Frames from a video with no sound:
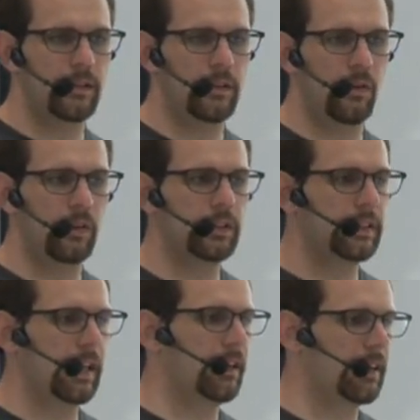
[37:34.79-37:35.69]
all the
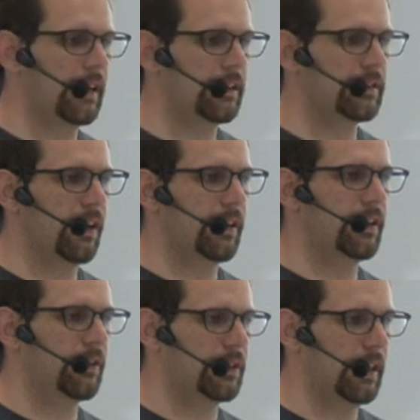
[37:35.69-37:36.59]
data that is not in
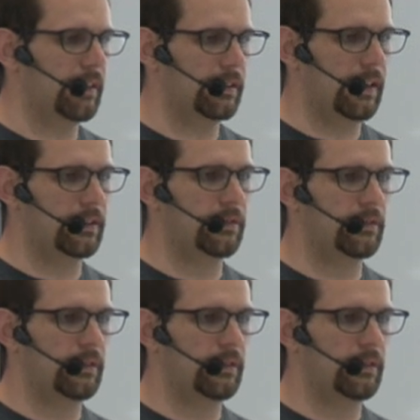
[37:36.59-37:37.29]
your data set.